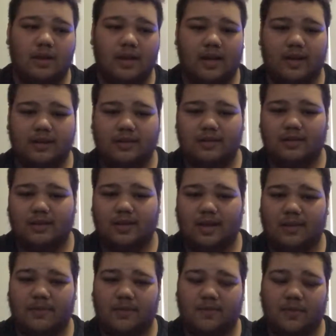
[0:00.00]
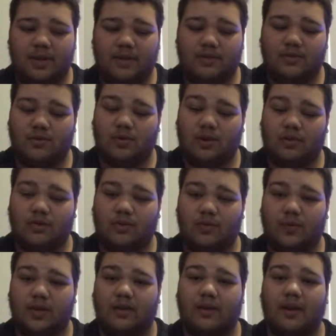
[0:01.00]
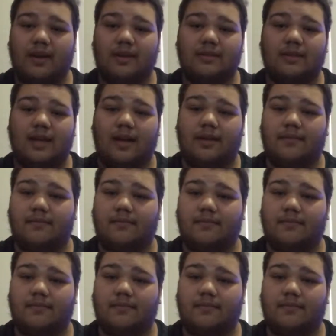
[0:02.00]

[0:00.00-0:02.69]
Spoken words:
And it's taken me way too long to realize that